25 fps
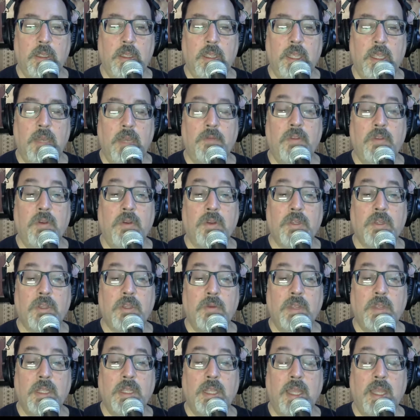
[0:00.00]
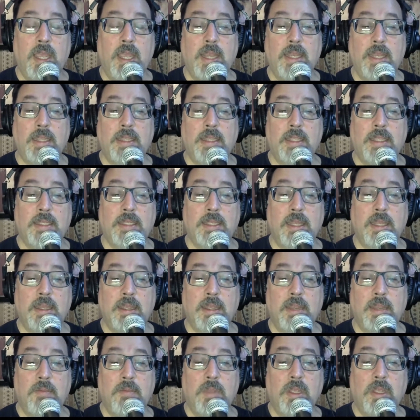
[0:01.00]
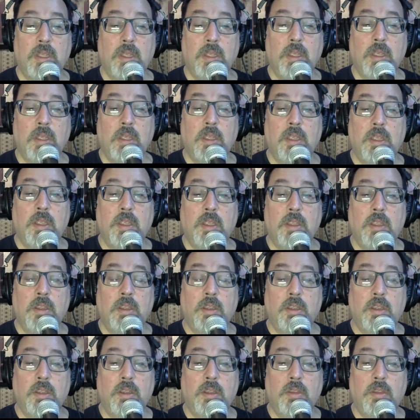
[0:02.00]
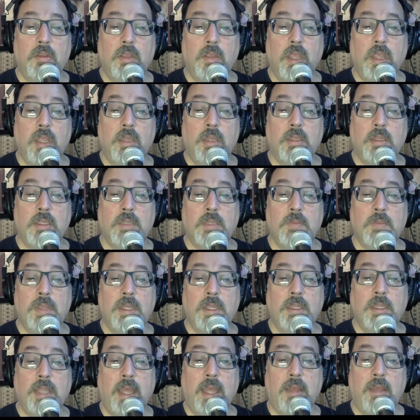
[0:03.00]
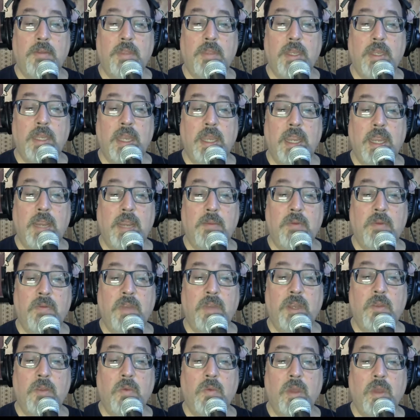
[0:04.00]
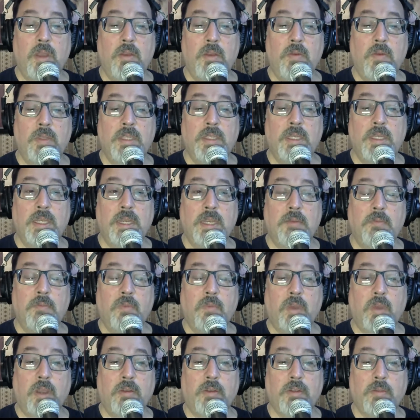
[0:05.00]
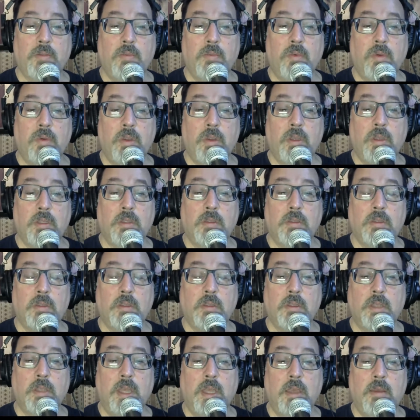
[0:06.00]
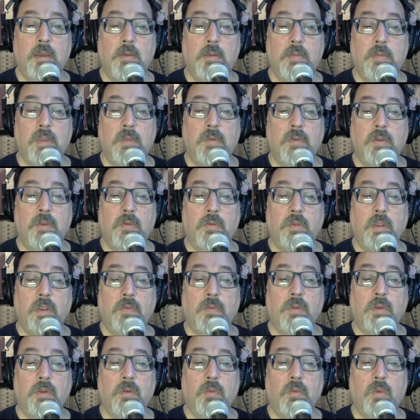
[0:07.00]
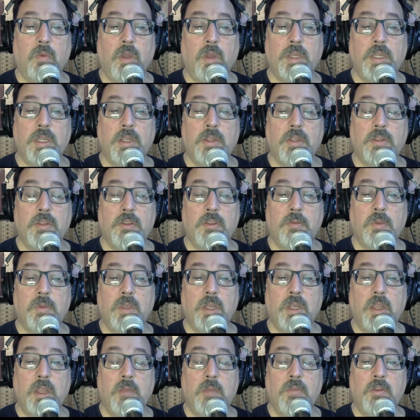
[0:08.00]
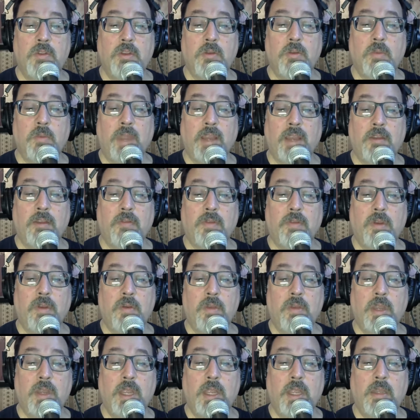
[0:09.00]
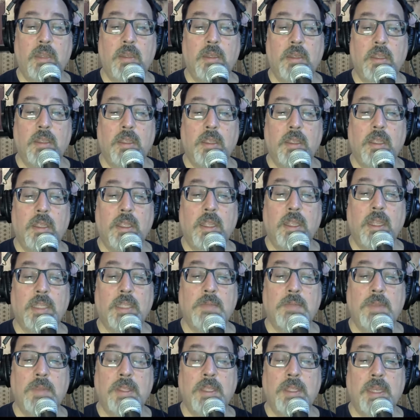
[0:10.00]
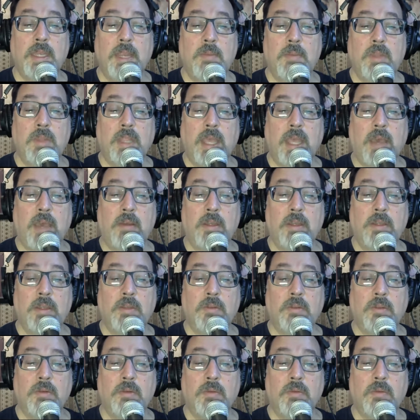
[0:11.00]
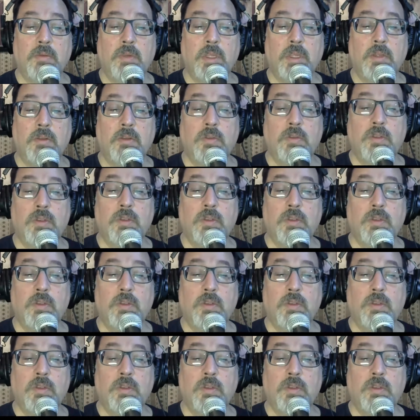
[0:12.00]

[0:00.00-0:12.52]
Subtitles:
And if you are so inclined at this time, you can speak aloud the name of anyone who is in need of prayer support. If you're watching on Zoom, you can unmute your microphone and speak the name aloud into the